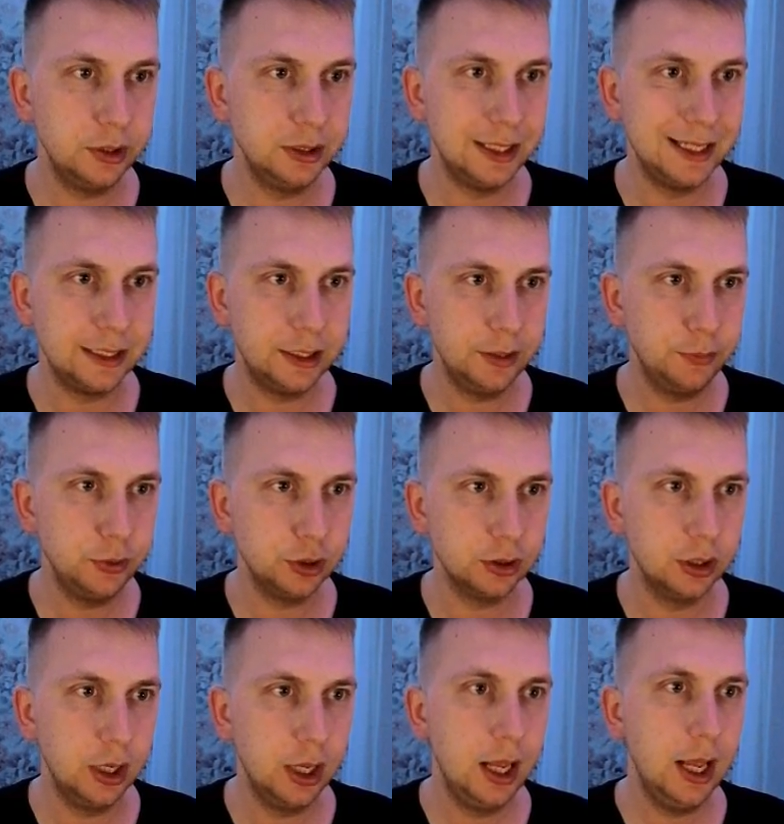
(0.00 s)

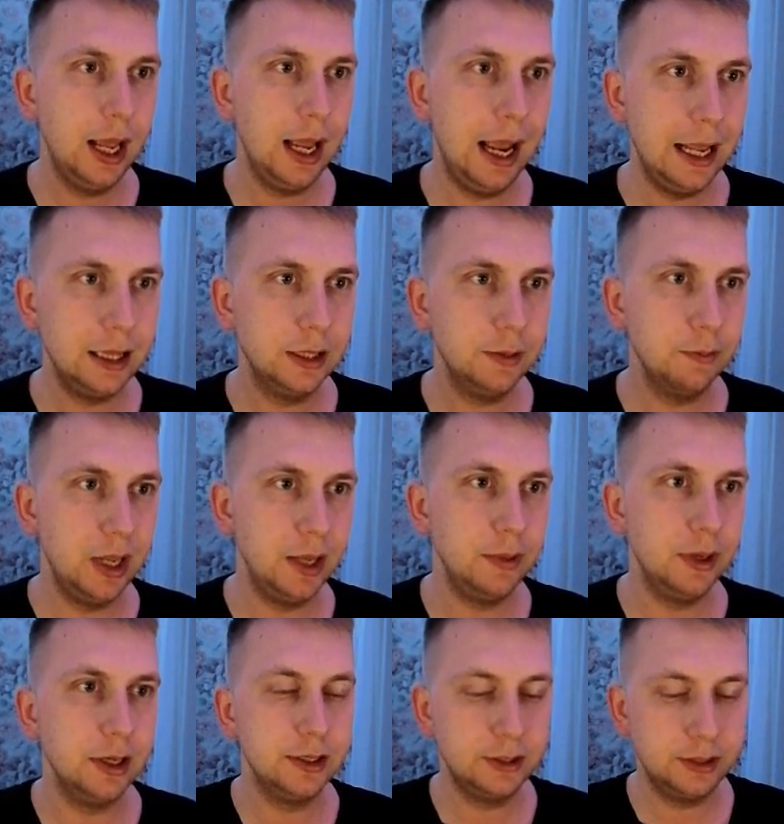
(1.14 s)
description and
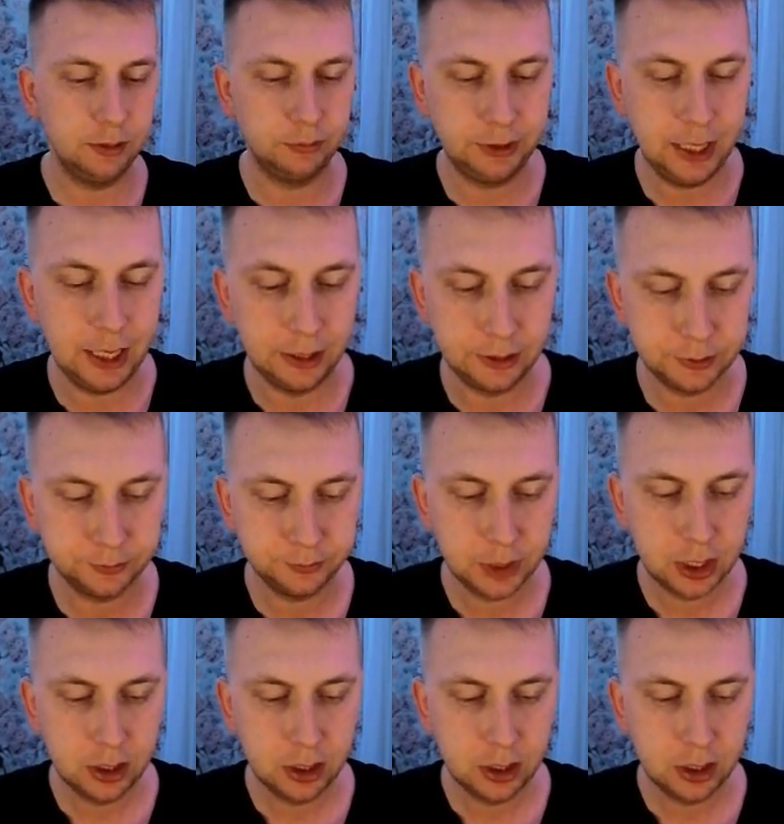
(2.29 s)
maybe some tags.